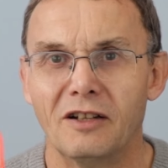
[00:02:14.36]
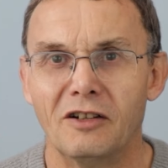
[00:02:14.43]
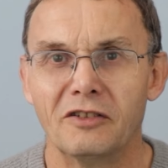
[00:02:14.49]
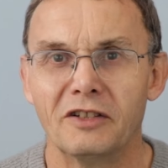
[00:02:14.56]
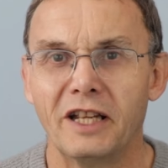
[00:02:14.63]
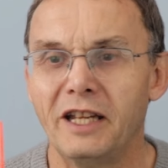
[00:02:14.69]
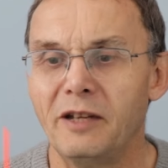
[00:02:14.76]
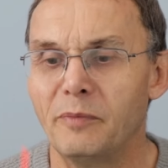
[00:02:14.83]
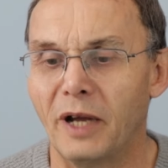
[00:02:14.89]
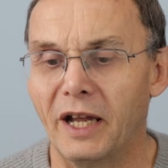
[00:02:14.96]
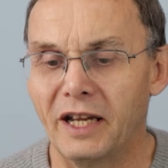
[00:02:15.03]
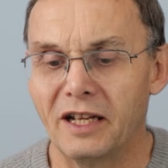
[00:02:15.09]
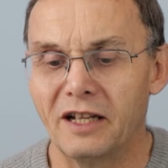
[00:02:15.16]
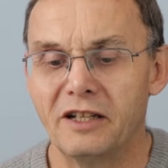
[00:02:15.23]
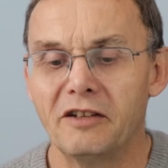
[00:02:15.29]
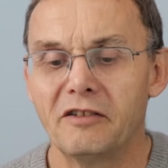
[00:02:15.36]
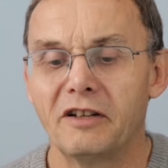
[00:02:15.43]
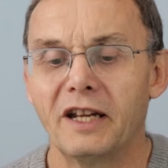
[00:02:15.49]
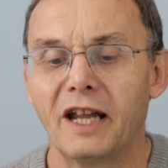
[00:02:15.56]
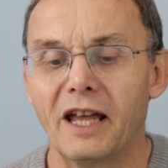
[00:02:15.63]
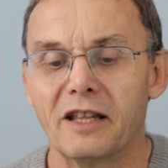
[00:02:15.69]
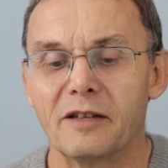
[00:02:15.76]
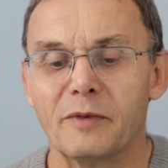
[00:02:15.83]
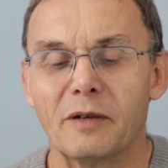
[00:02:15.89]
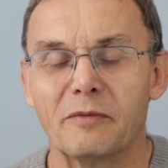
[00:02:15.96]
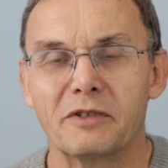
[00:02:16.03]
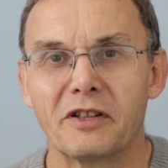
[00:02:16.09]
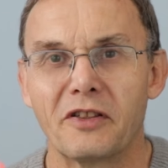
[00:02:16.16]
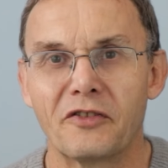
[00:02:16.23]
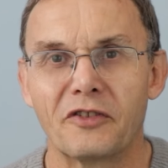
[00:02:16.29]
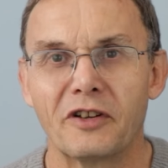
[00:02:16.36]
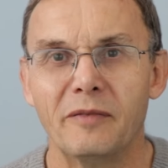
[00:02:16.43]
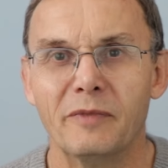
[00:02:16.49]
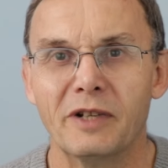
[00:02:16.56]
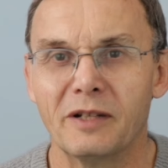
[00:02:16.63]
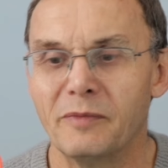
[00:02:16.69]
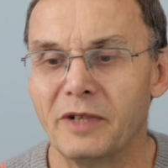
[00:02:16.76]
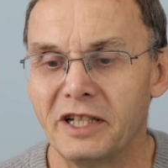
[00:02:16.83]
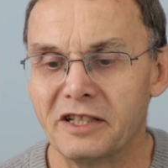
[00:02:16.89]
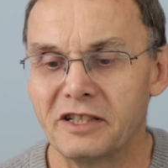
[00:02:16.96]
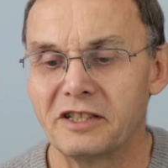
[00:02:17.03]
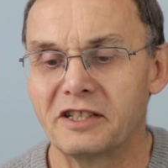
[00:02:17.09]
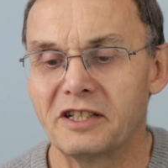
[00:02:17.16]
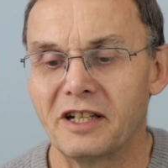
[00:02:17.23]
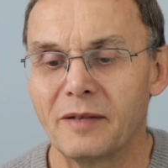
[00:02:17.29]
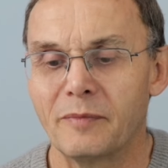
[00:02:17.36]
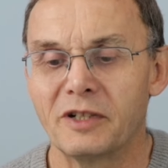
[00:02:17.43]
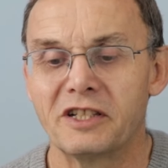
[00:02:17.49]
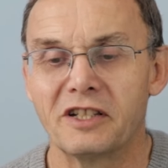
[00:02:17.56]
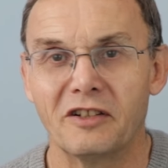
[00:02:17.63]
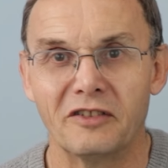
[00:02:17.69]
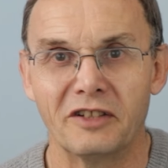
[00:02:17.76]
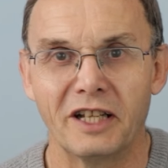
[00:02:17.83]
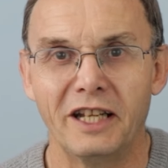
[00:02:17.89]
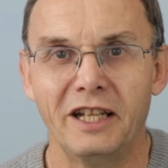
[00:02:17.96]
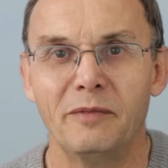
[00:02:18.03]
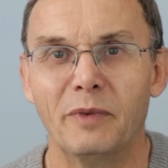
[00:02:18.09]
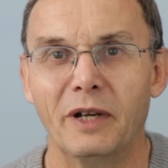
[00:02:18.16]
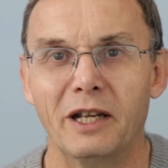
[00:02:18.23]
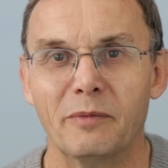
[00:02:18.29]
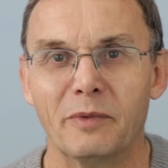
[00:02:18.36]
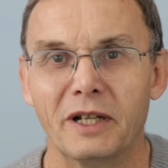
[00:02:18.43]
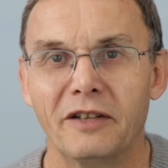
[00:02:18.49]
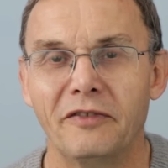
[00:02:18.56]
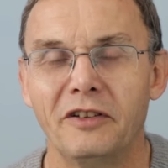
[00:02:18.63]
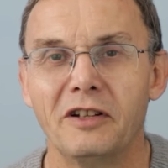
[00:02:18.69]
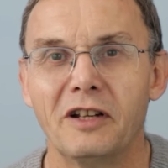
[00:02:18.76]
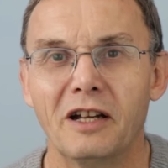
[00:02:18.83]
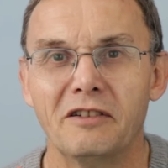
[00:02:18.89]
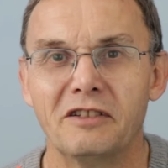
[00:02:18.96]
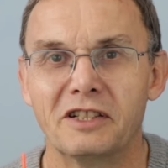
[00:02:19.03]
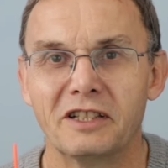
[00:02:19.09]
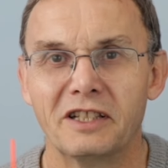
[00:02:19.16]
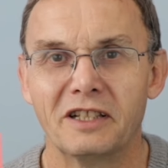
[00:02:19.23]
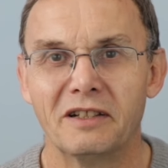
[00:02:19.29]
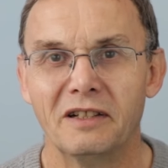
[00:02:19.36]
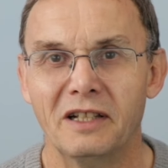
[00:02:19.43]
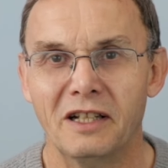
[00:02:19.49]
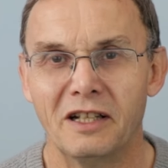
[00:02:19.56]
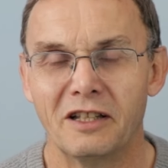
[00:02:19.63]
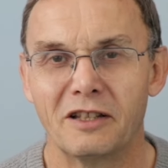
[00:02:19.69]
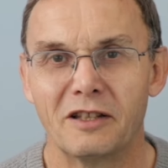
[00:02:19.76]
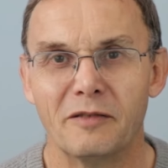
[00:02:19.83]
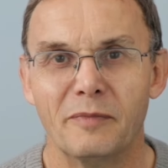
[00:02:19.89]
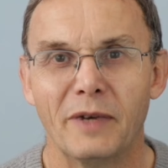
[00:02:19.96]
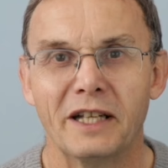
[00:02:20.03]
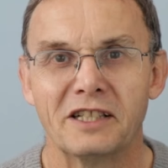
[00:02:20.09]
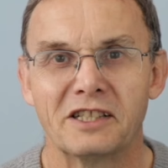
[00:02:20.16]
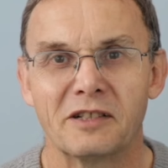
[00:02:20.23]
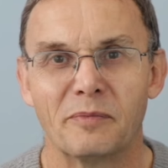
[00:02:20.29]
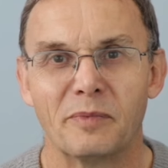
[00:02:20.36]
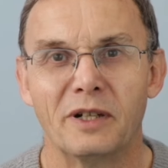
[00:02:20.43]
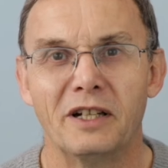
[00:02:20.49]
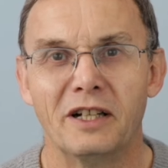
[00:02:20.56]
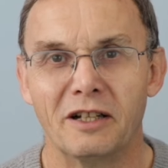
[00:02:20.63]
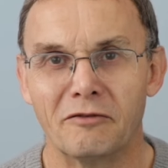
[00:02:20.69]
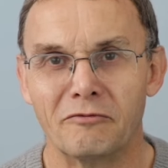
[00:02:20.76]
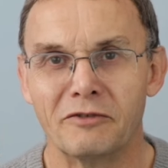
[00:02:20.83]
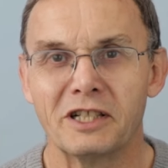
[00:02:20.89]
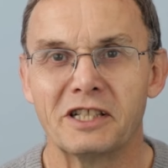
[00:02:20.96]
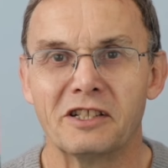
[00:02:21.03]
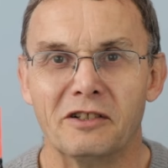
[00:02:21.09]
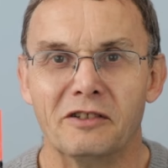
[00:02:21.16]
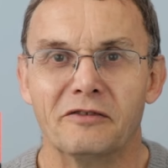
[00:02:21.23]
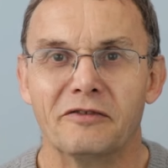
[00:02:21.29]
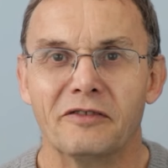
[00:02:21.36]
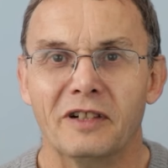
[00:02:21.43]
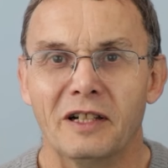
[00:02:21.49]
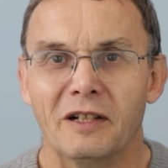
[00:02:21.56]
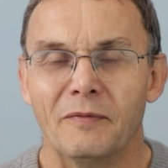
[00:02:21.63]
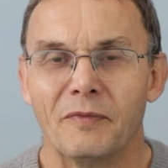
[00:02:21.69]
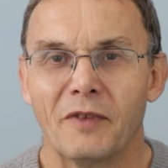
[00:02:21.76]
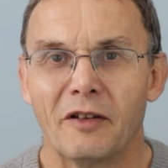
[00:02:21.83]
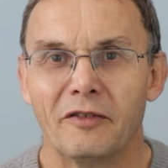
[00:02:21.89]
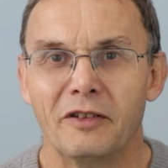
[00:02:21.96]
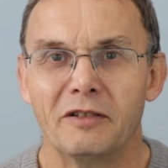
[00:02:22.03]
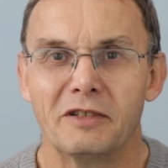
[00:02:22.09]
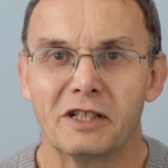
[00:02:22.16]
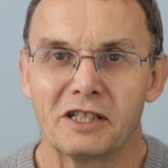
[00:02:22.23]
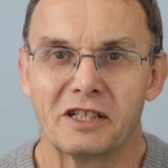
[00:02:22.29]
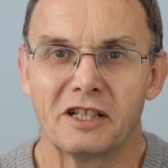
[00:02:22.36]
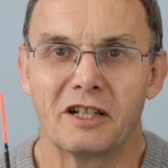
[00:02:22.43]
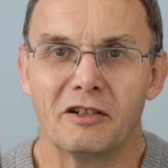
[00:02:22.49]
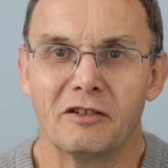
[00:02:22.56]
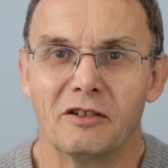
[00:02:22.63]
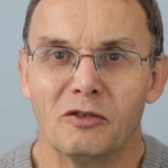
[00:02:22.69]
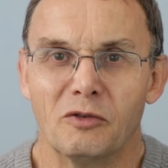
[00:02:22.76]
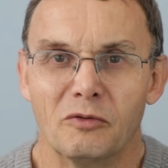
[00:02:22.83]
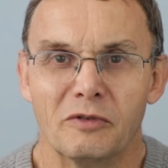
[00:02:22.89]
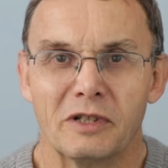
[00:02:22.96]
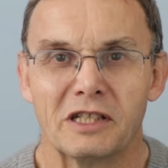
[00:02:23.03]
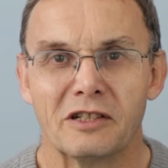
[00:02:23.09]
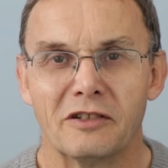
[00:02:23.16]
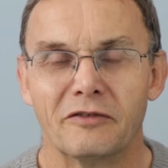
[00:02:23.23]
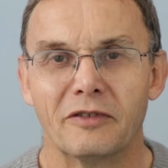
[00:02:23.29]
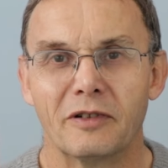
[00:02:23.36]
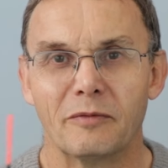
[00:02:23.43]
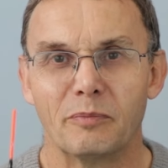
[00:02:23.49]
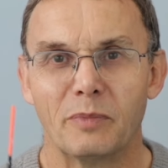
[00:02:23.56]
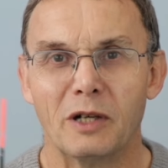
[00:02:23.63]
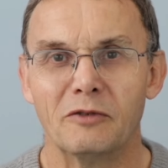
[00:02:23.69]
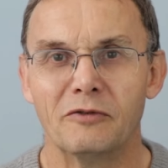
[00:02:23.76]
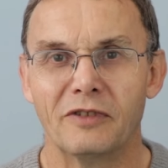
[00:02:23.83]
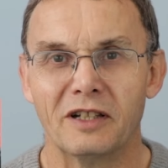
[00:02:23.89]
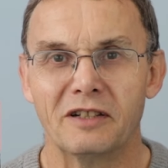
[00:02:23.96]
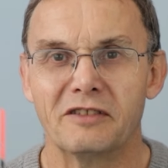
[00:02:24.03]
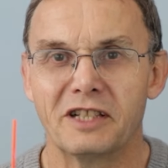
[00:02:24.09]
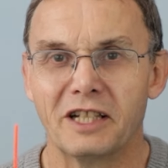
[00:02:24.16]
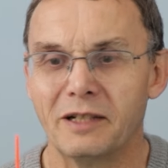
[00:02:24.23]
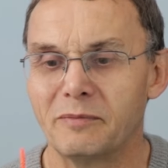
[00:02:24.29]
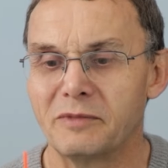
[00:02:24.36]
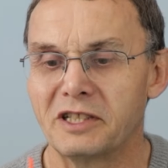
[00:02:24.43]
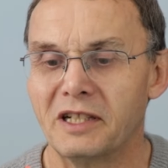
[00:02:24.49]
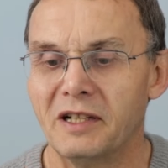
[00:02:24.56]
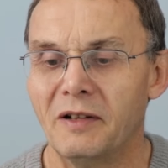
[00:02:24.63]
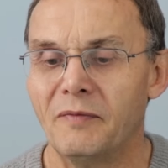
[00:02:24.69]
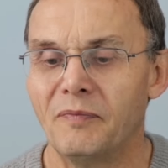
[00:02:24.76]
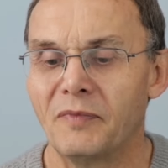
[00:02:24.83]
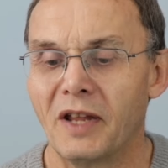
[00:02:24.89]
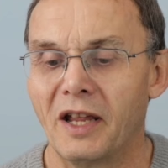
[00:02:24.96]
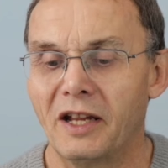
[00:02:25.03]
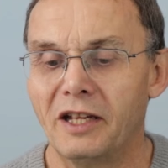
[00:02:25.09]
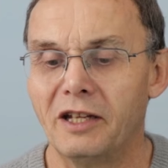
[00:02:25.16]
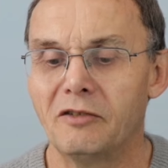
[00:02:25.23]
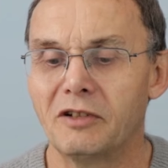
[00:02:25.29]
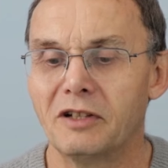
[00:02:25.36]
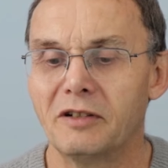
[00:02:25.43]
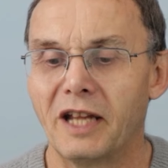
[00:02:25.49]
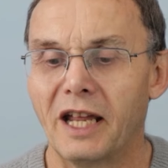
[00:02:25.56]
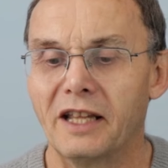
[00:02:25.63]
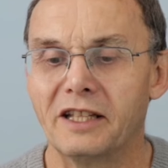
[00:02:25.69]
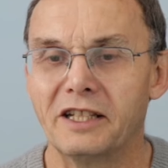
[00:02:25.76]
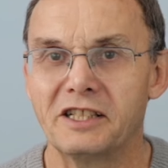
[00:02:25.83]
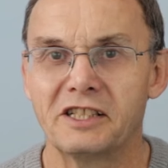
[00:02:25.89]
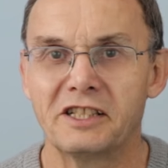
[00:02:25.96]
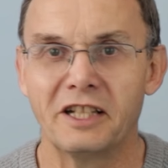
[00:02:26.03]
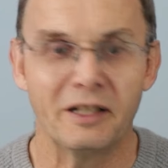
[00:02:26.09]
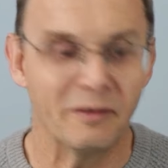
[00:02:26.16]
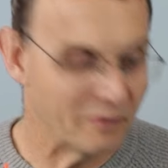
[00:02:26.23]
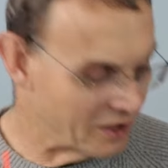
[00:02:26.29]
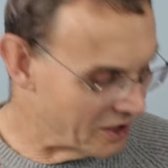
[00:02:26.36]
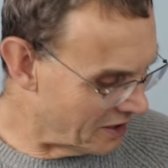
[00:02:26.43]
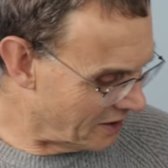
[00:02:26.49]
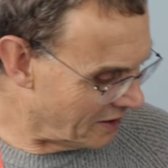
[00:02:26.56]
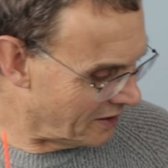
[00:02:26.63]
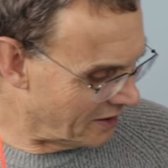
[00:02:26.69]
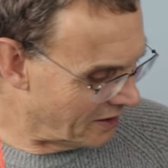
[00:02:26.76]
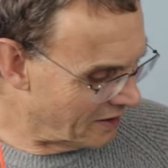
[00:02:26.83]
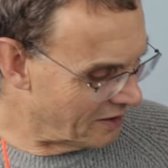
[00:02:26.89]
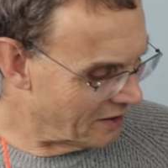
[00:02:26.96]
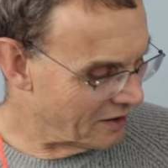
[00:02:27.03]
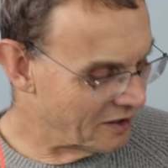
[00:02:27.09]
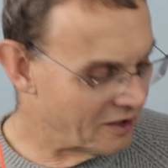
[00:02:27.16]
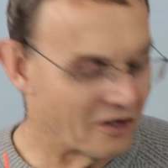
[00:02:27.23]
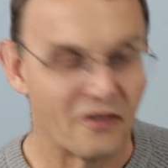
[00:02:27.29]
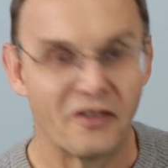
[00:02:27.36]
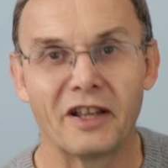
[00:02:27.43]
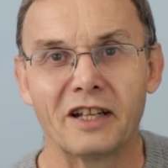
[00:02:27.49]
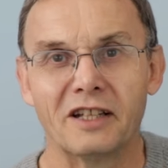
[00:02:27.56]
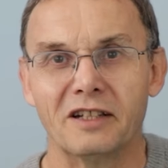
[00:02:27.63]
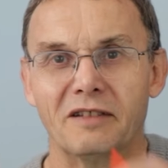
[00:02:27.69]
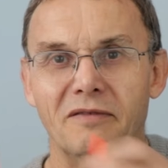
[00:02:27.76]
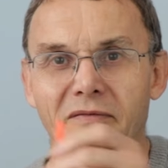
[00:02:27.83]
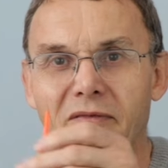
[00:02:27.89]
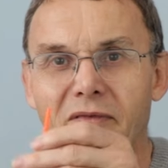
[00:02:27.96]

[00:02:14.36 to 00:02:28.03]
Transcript: on eBay, and you can get them up to 3 millimeters diameter on eBay. But if you go to the main supplier, Rizov, if you just Google Rizov pole float tips, you can get these tips to thicker.